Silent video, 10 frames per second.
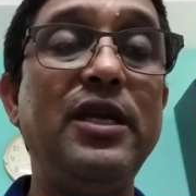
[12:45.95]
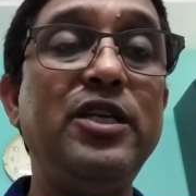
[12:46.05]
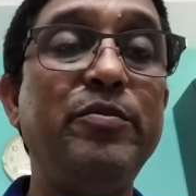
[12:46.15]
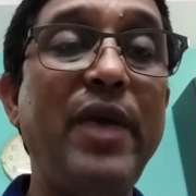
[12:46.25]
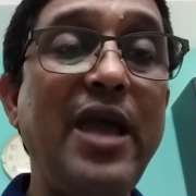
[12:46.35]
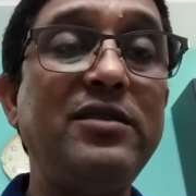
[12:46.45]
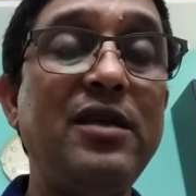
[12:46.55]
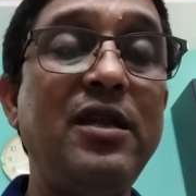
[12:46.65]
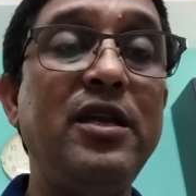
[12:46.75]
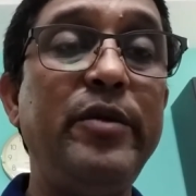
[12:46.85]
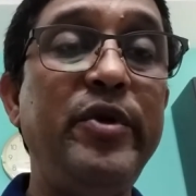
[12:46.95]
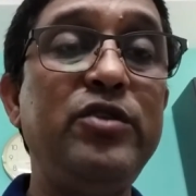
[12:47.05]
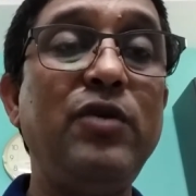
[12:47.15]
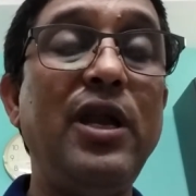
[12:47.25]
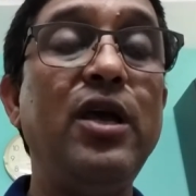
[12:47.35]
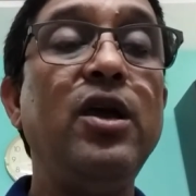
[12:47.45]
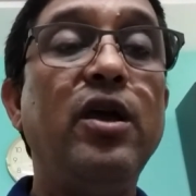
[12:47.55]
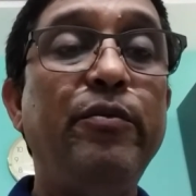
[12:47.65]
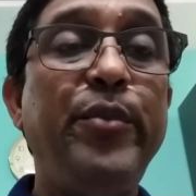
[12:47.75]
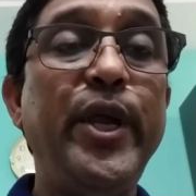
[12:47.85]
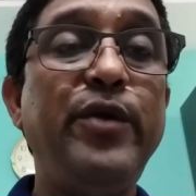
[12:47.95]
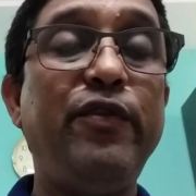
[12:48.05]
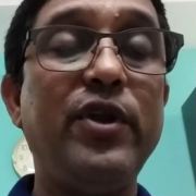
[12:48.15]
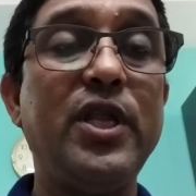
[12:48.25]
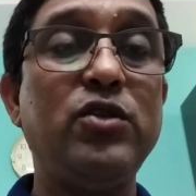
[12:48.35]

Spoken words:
It makes an individual fit for the